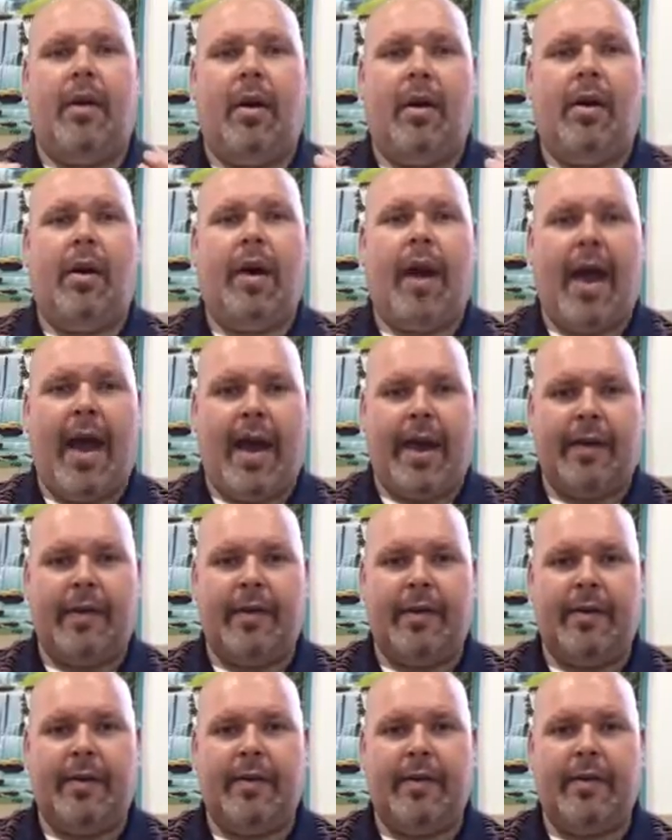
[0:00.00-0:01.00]
Our
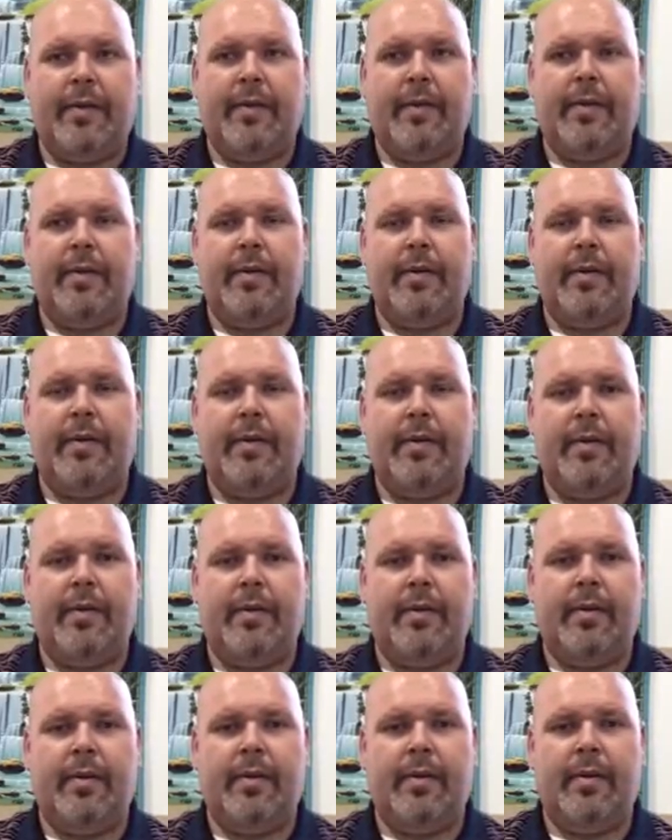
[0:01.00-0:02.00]
actions
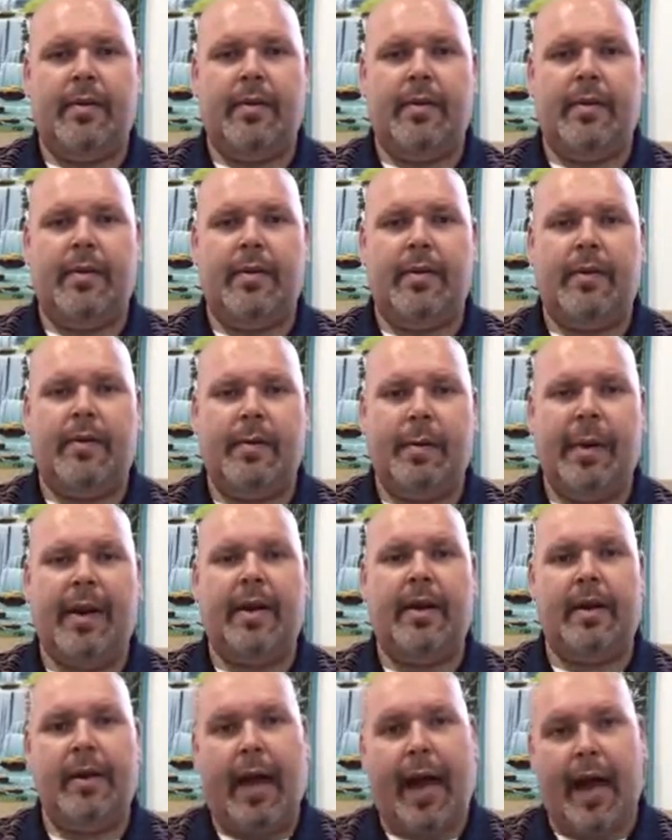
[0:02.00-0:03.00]

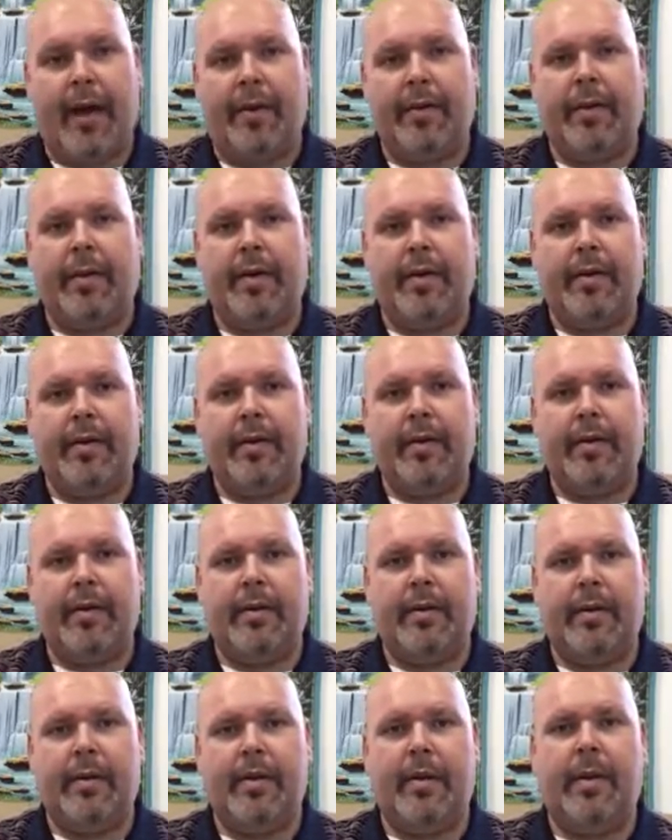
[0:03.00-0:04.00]
speak louder
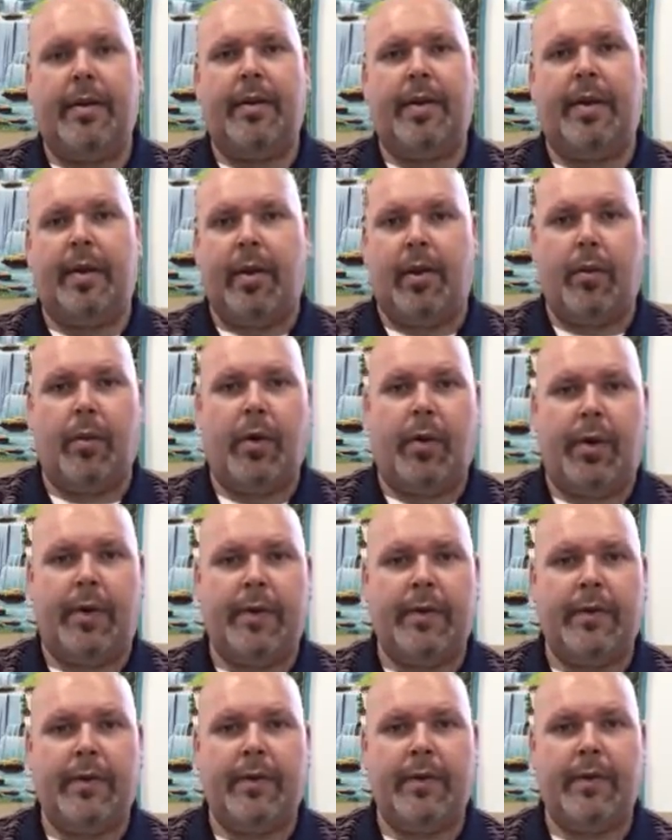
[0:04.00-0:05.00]
than our
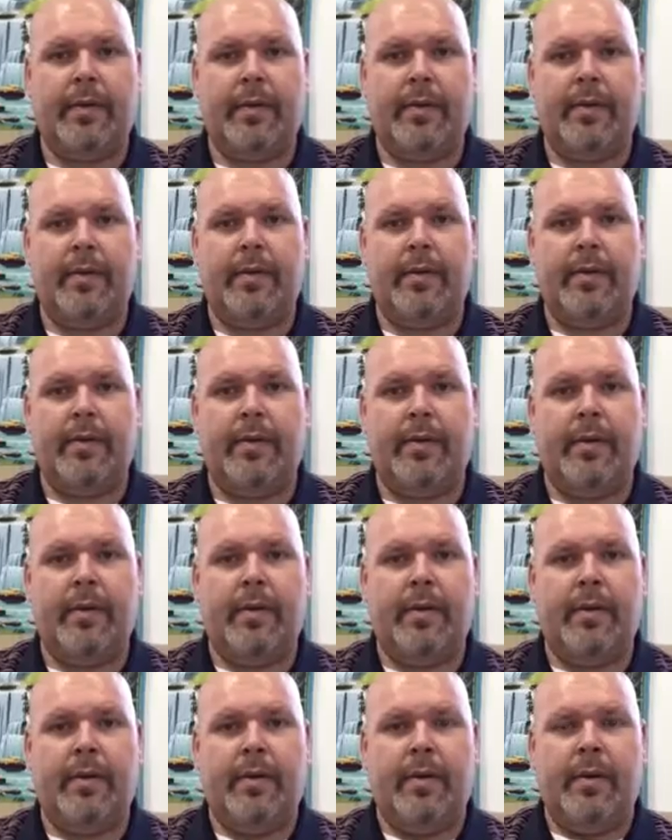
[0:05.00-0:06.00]
words.
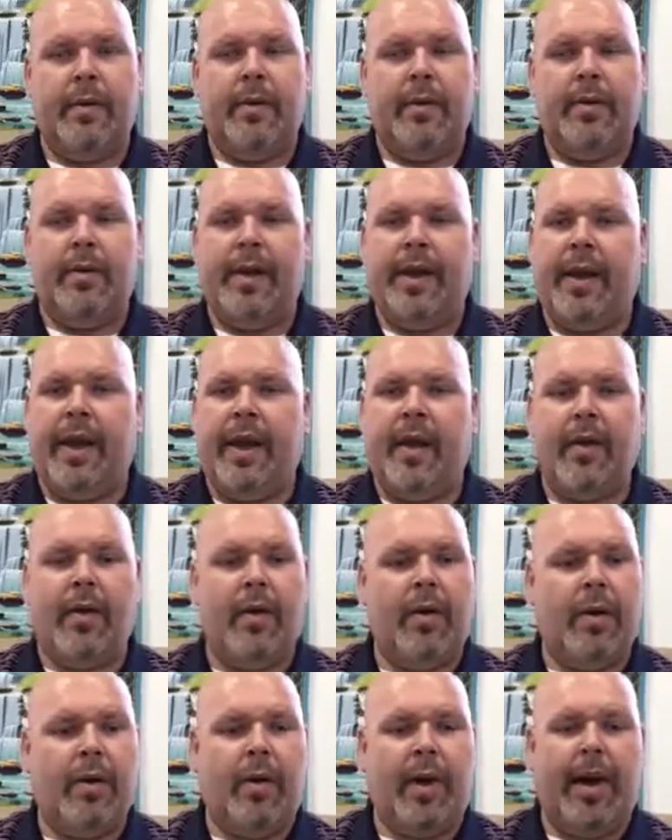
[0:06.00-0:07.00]
We can't
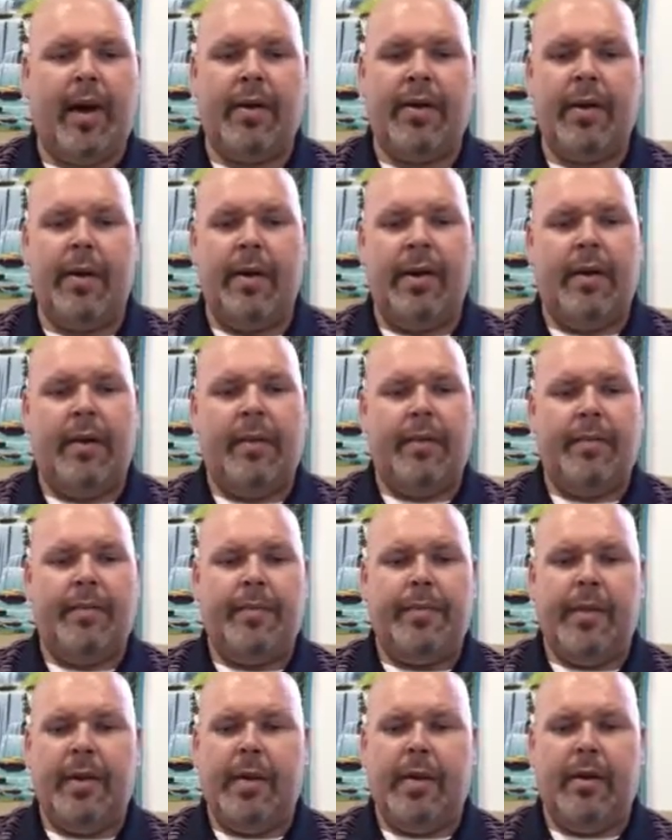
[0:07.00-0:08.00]
go around
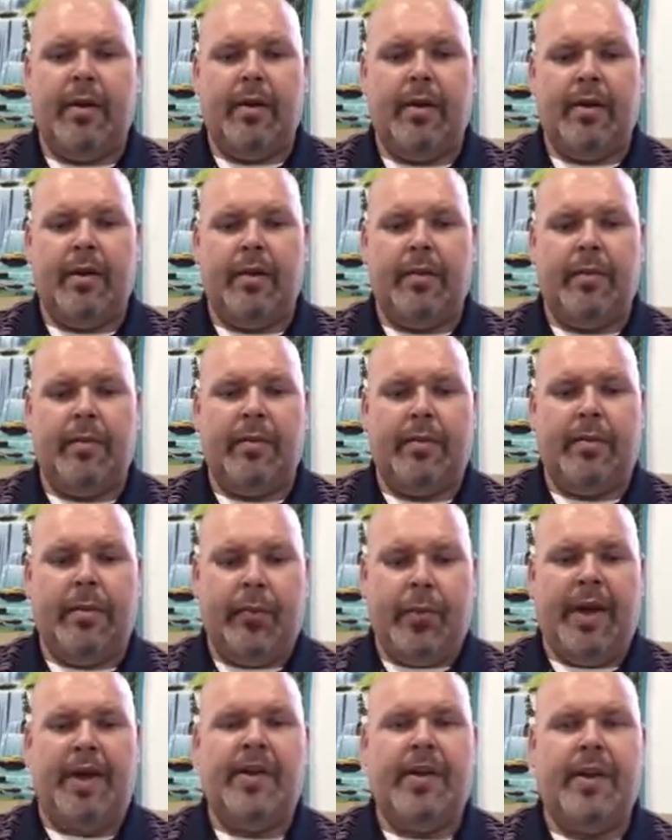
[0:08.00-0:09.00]

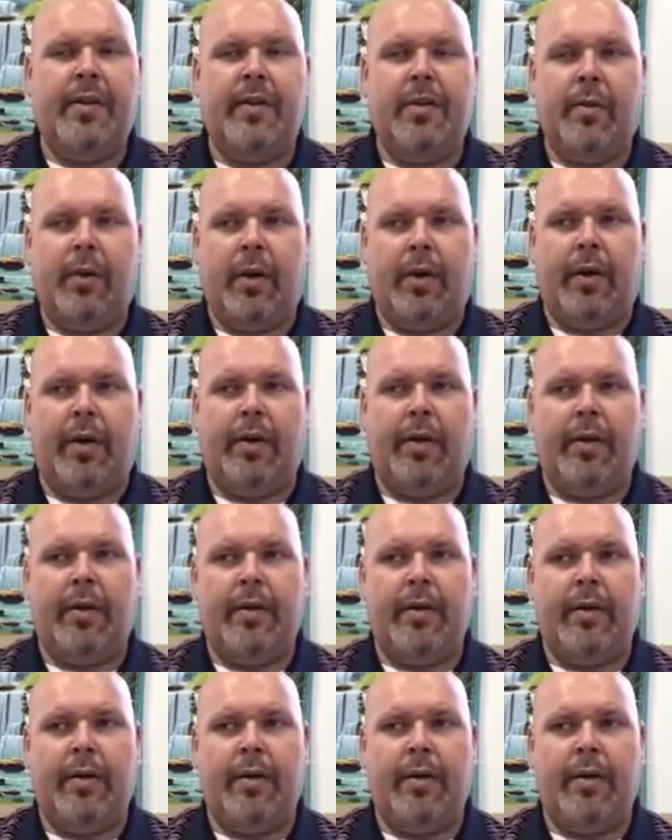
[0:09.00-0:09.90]
preaching the word,